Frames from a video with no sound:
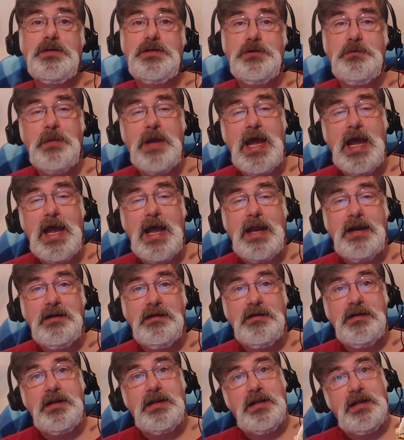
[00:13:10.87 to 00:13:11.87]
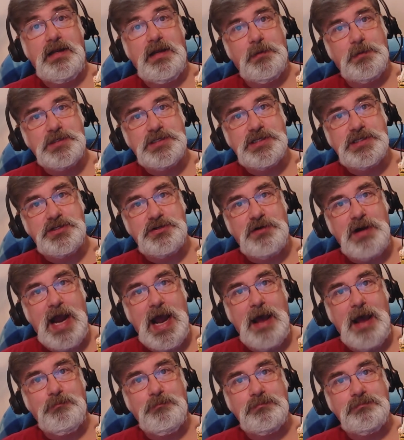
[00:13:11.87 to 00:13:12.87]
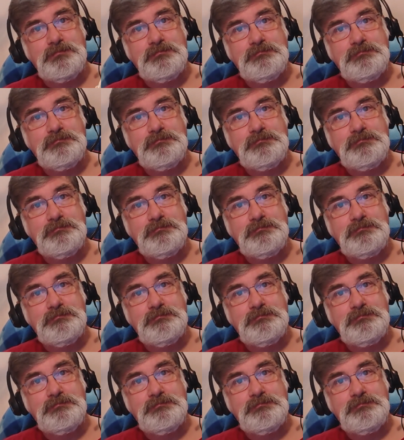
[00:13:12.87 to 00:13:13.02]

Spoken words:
Too bad it was a trap.